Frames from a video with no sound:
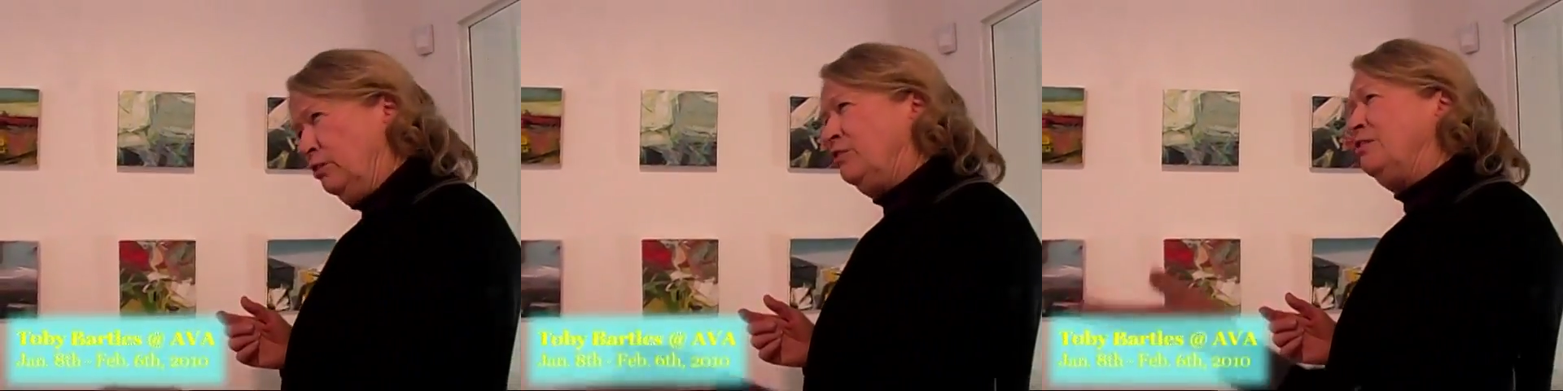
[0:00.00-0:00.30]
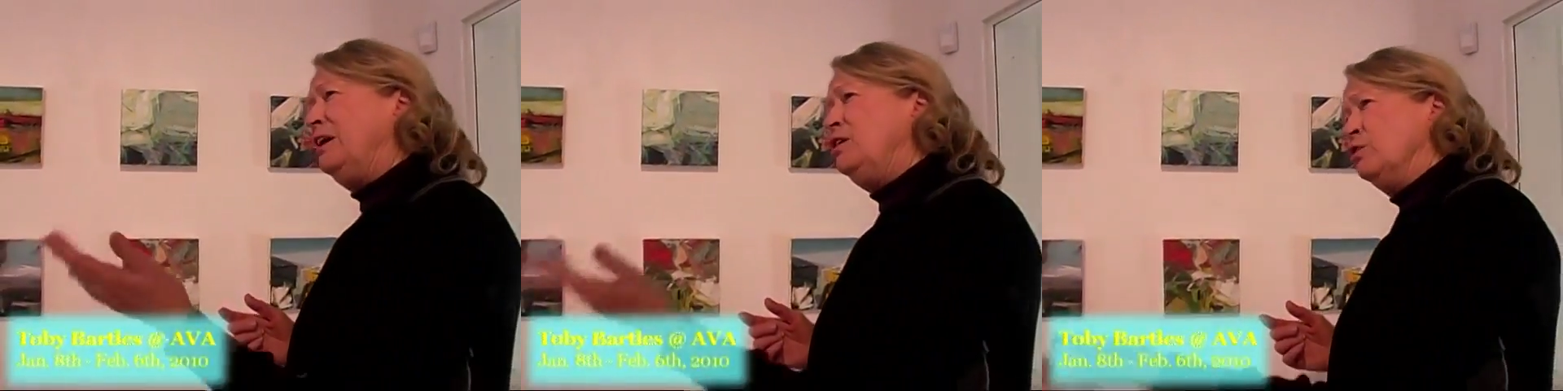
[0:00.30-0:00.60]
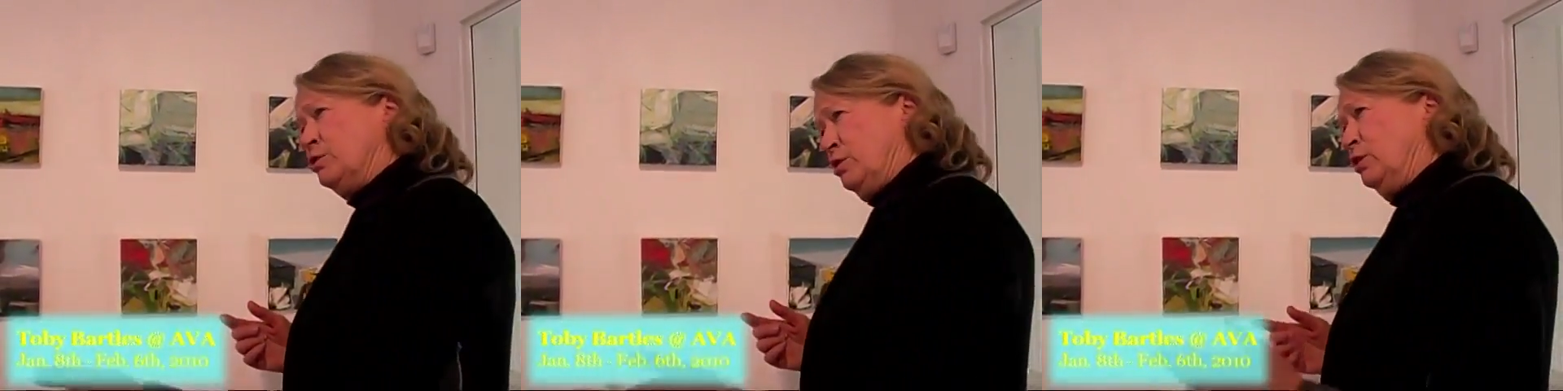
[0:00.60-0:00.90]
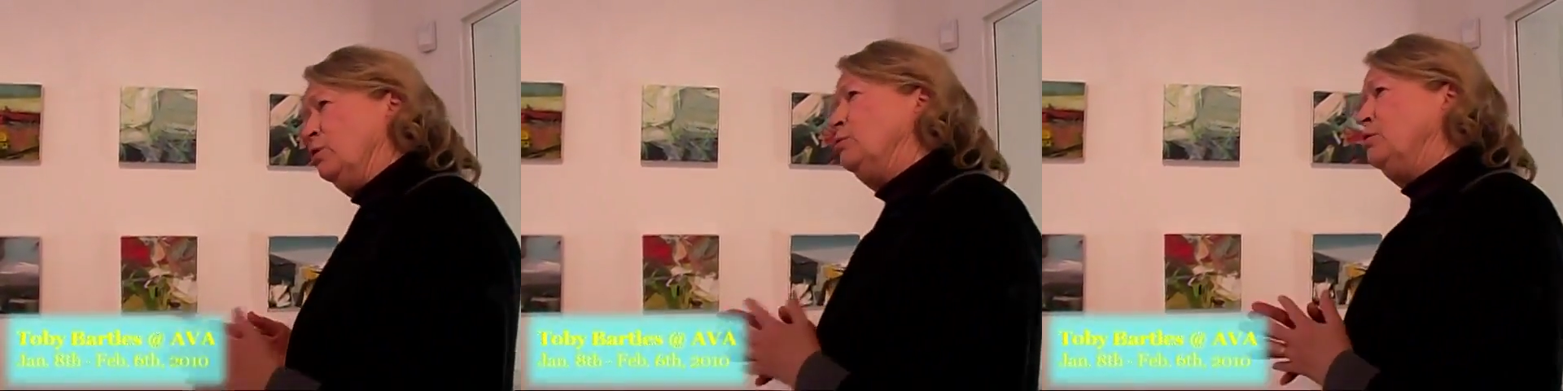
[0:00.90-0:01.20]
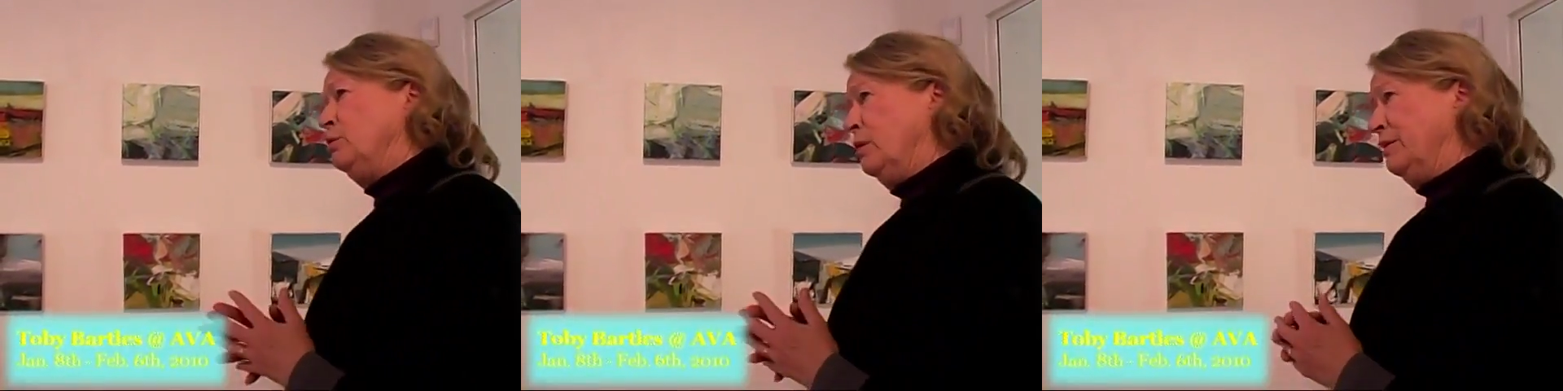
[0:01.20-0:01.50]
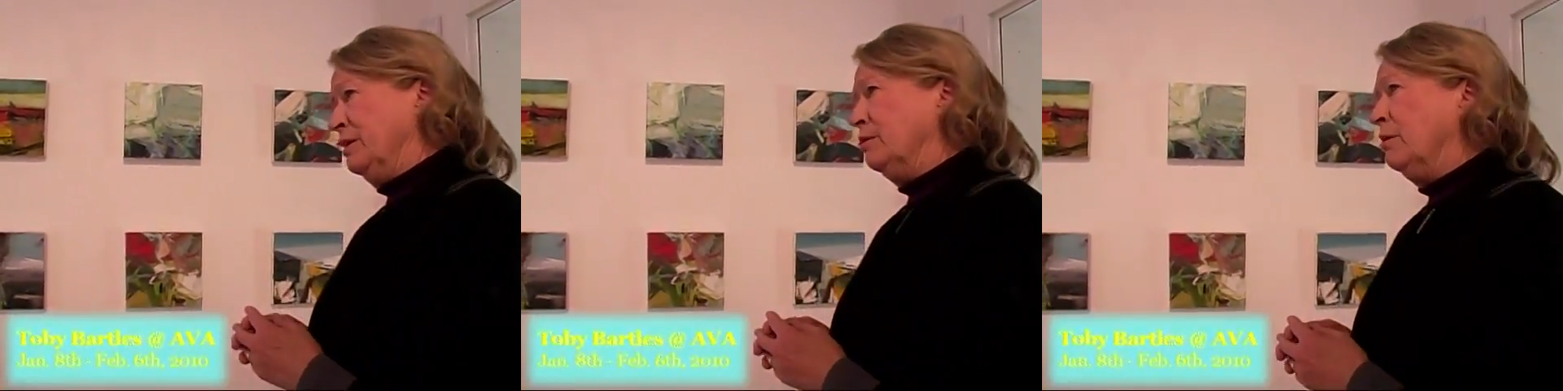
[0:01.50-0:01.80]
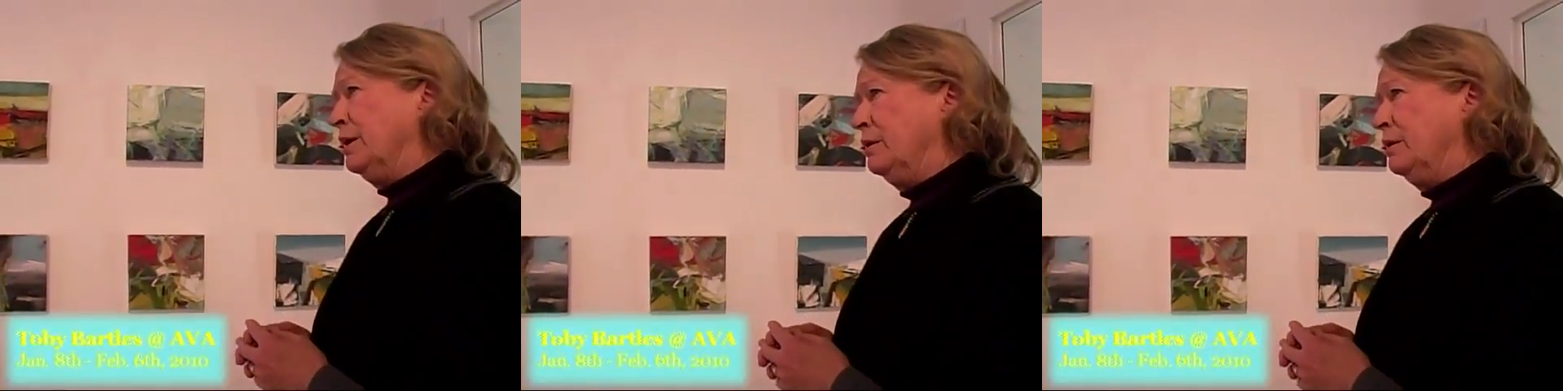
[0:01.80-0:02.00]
and senior to you, too, I think, right?